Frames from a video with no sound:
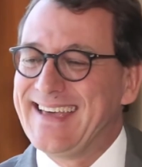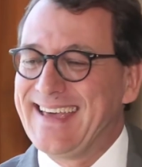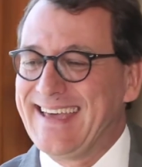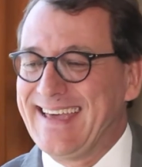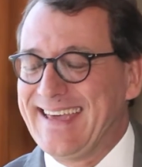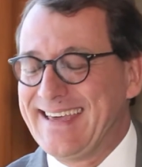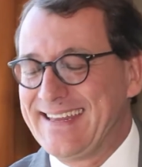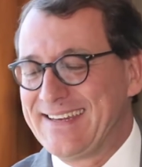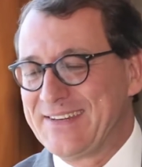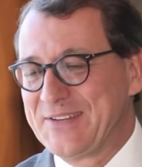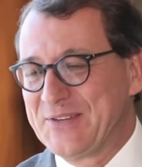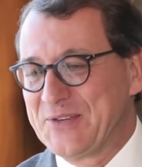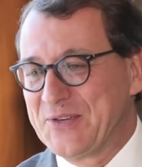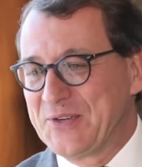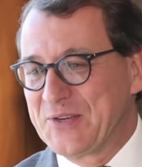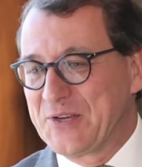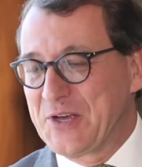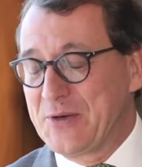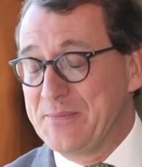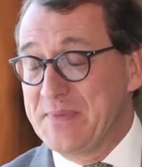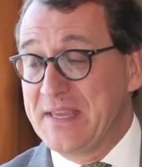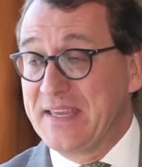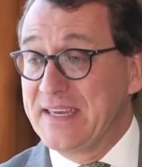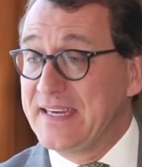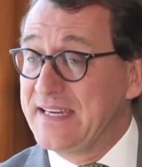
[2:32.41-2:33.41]
and
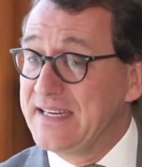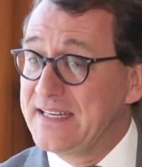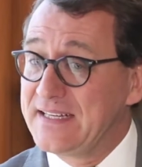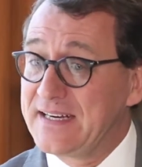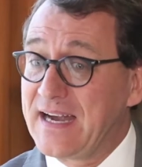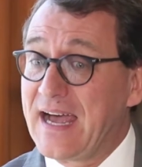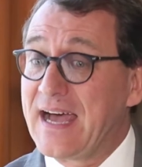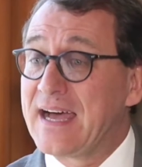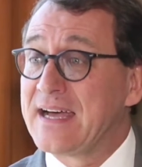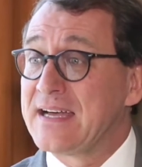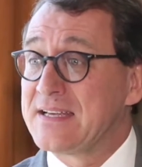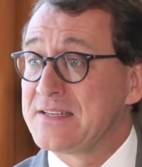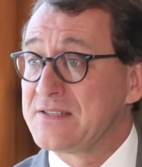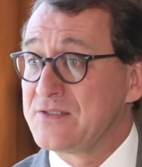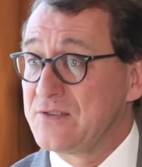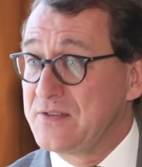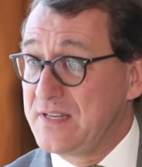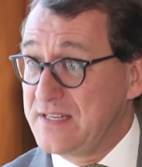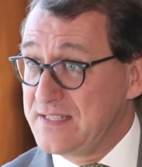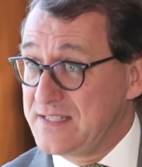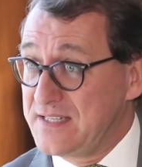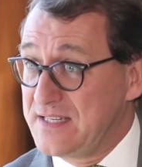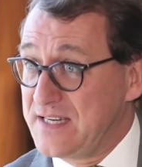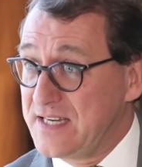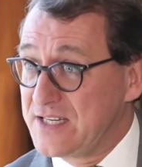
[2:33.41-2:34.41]
coming here as a
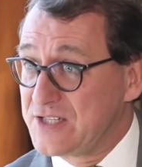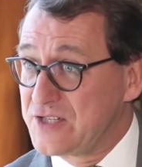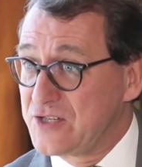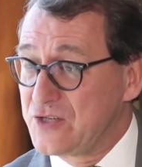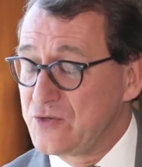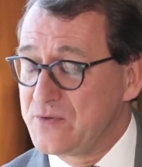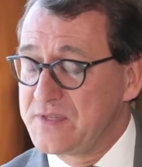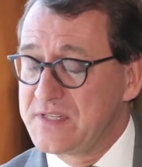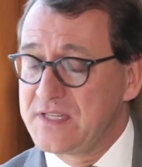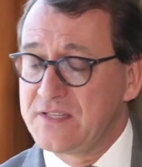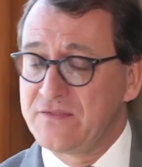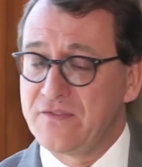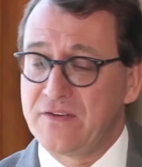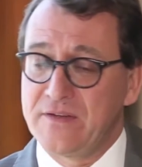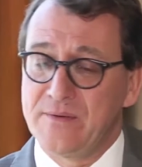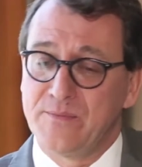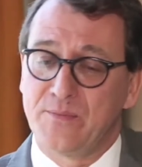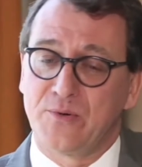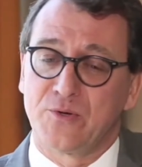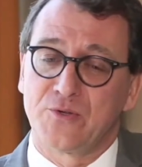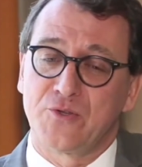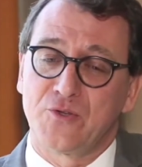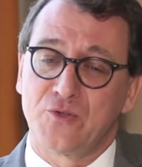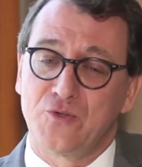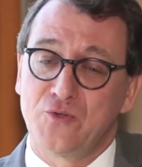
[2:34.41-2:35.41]
destination, which is very
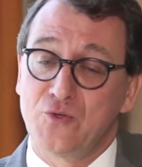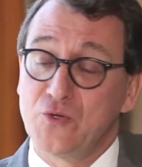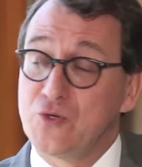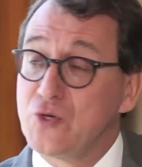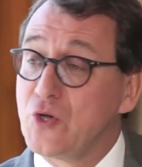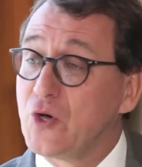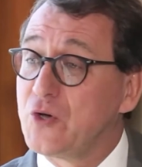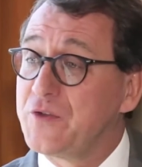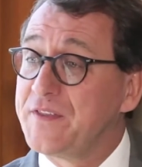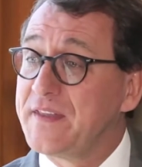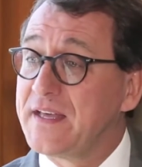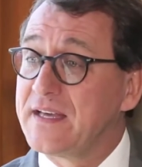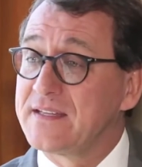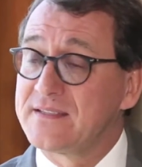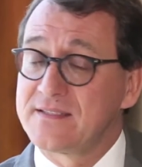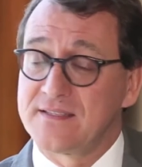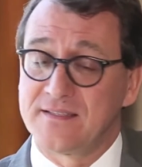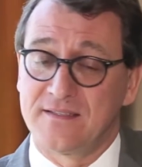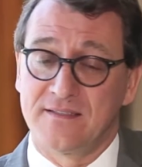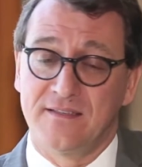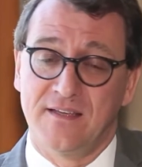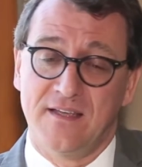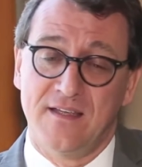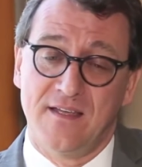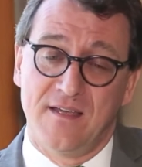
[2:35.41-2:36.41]
important to note
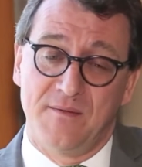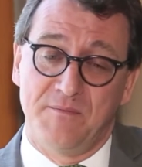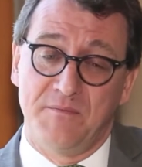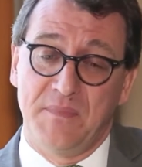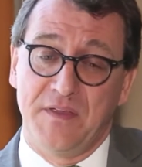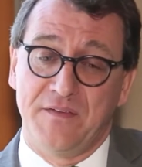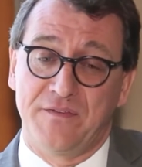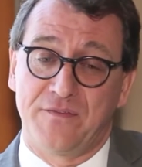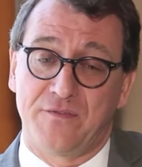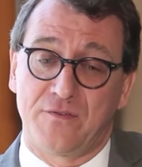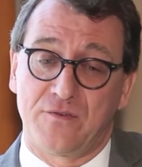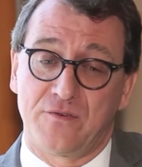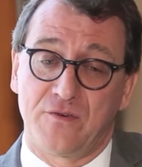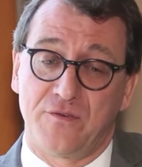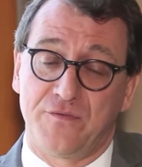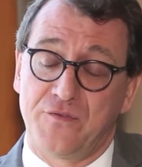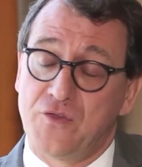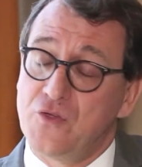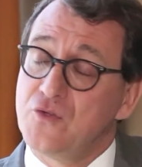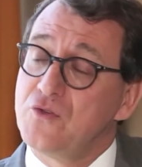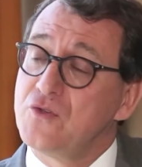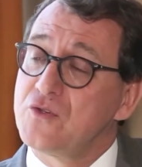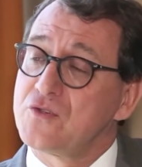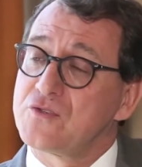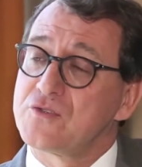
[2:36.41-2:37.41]
that before a
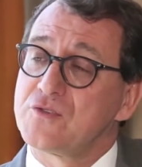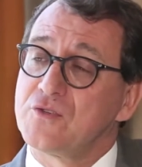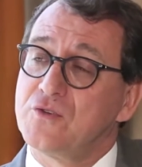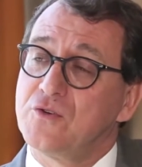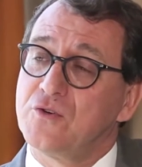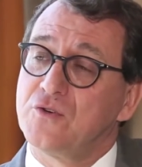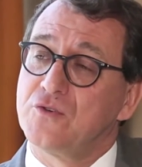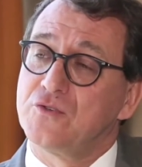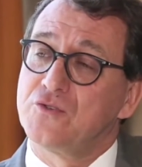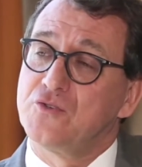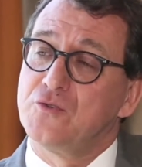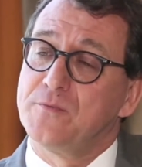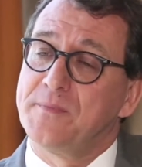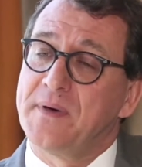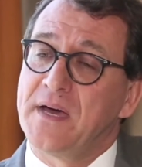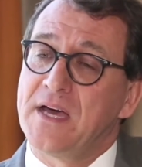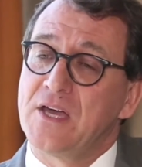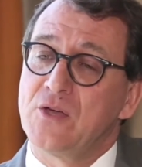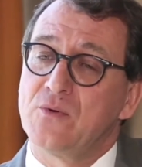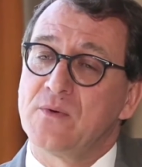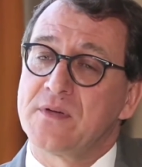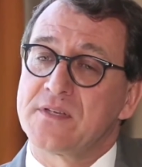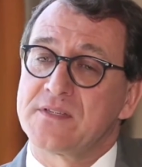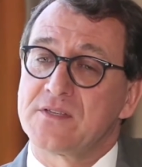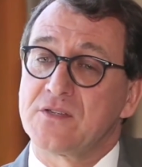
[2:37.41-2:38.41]
few years ago
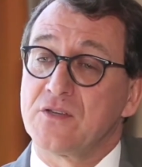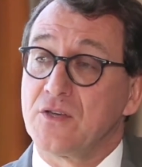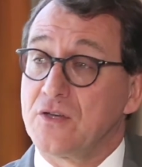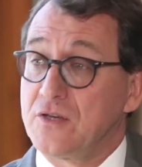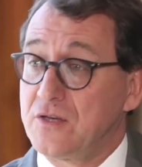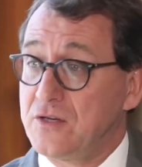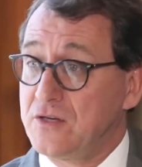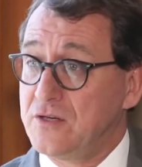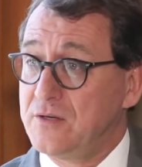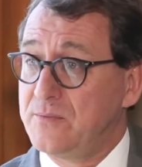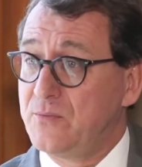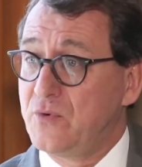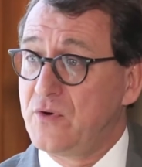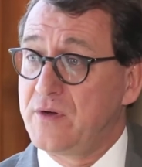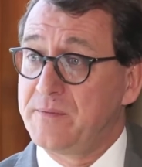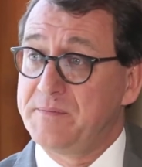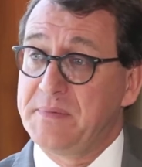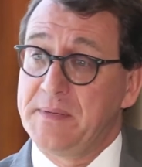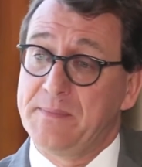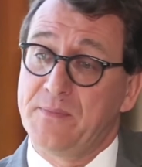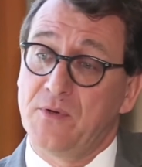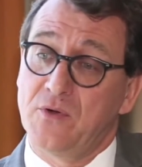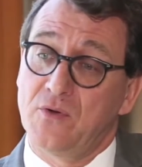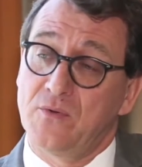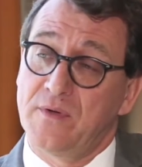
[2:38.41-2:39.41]
Dubai was a hub where
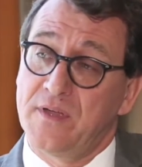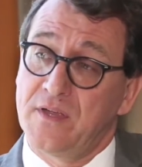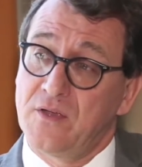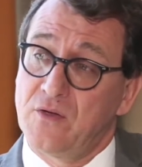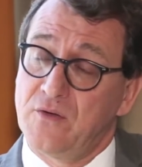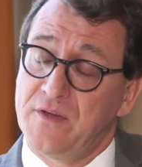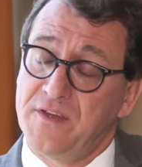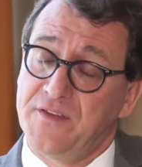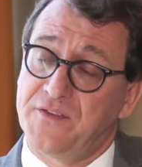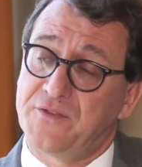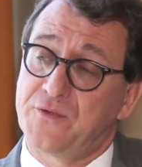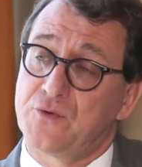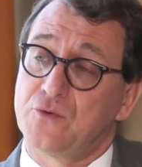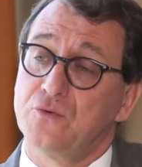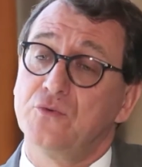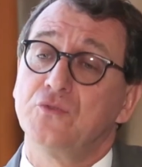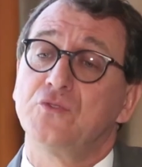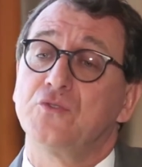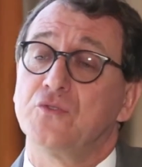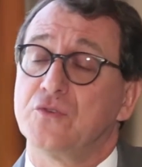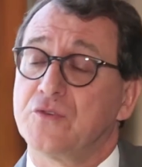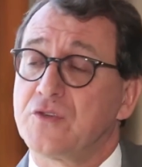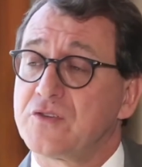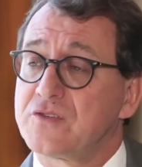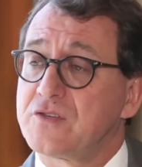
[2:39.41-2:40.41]
people were going through
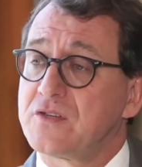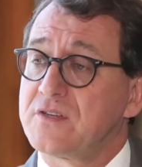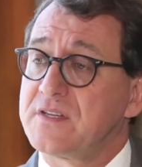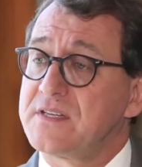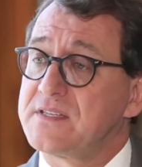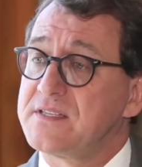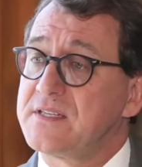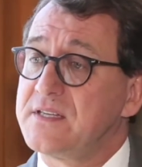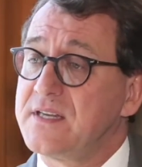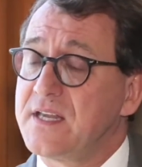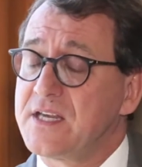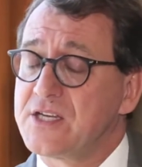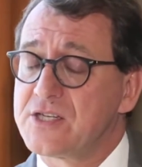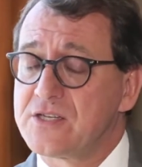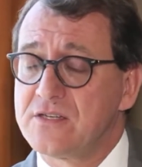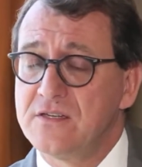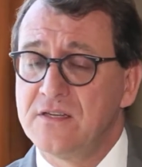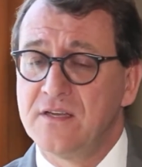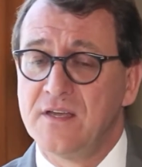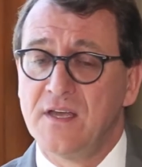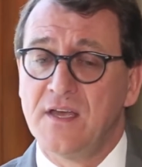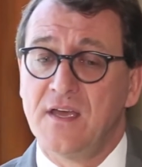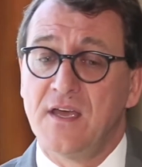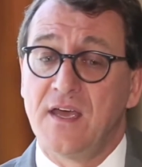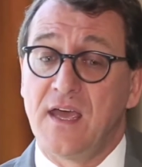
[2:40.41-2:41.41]
to another destination,
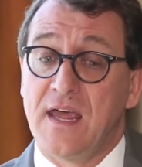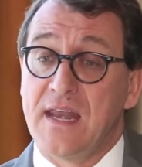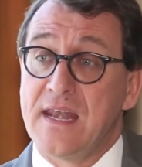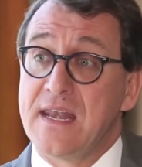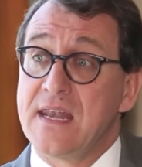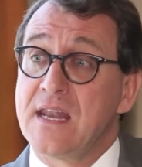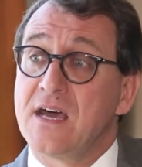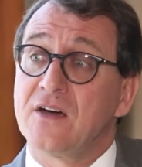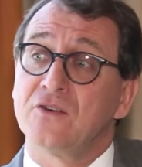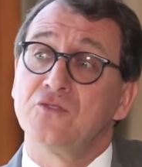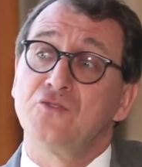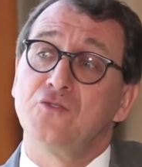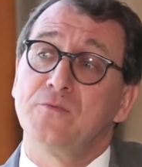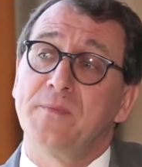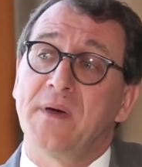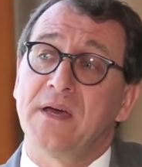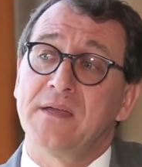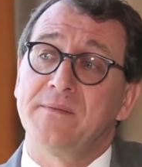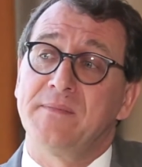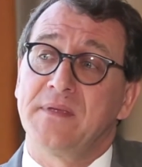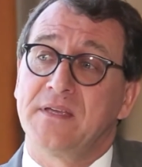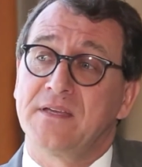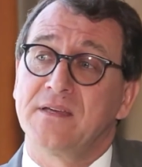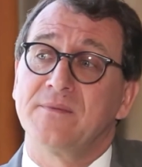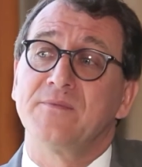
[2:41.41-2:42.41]
and now
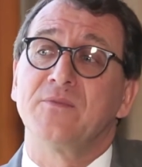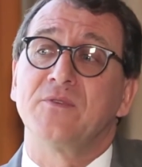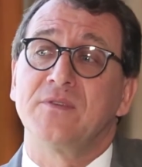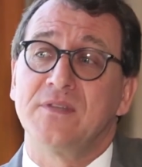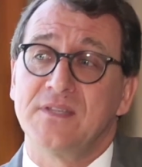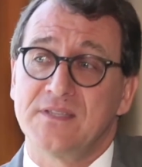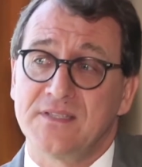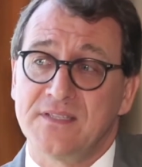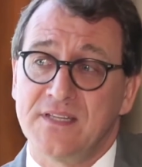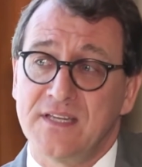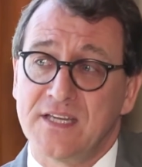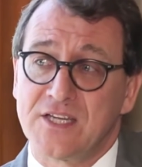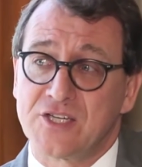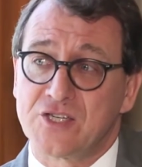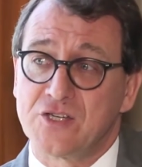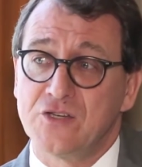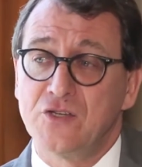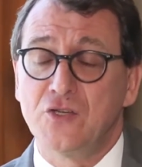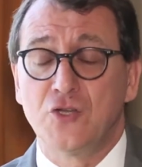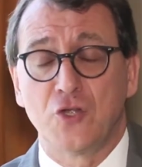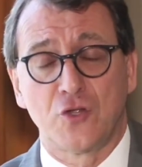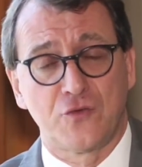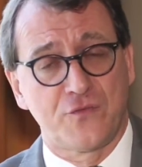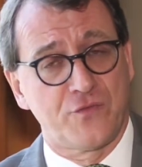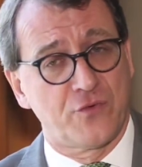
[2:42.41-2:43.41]
Dubai became a
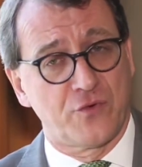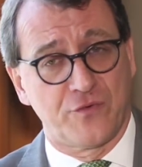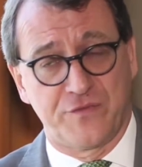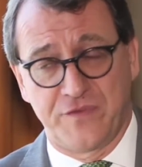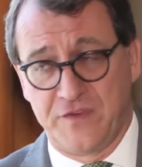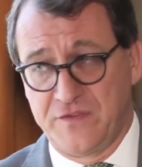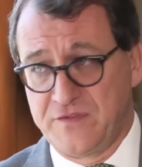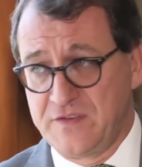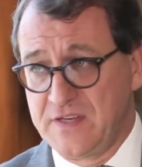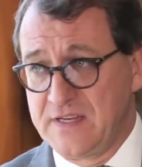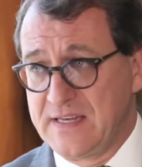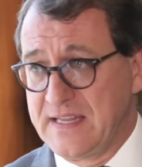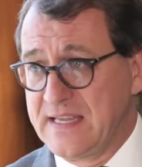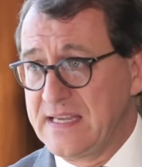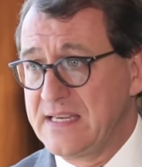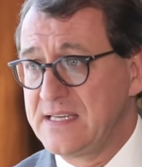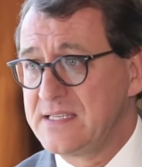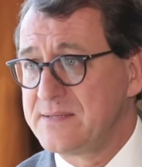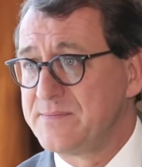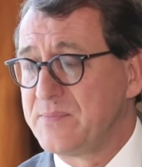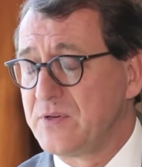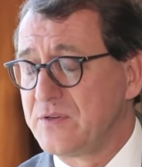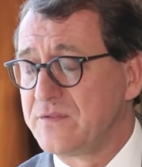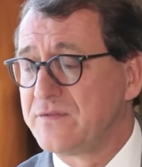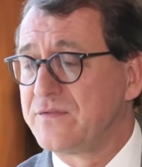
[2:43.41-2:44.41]
destination, not for 15
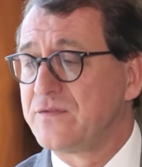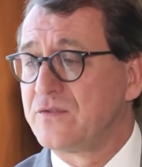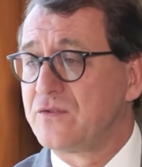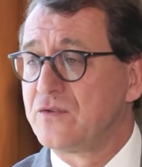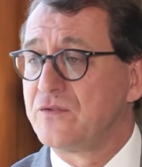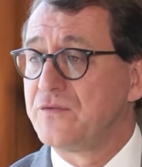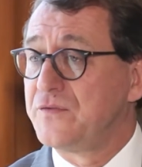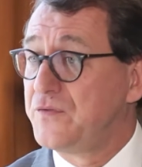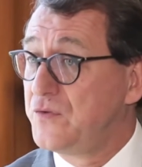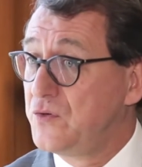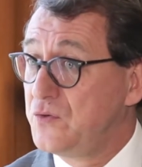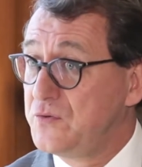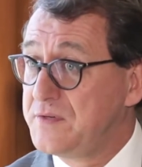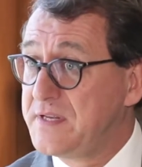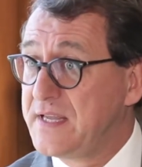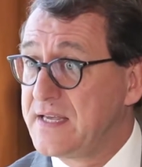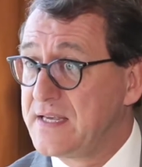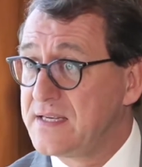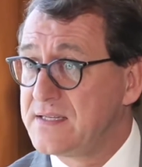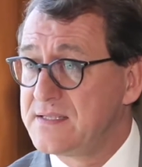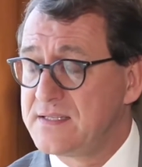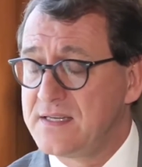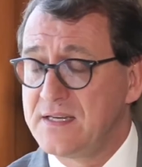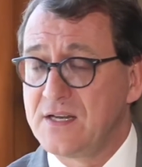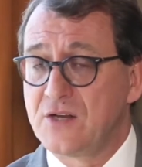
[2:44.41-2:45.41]
days, but for a few
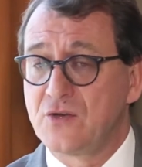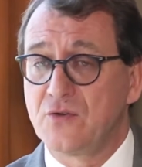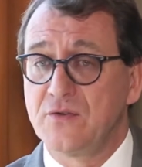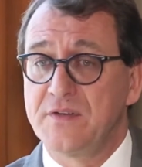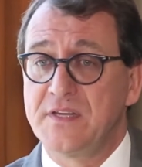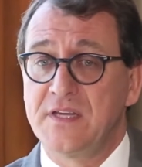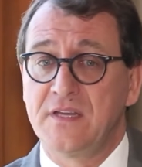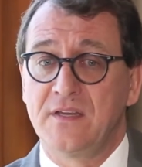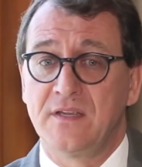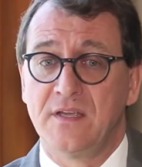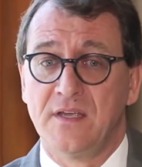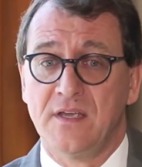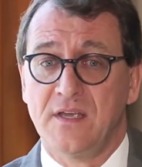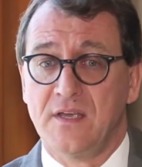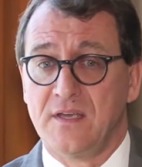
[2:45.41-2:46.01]
days, including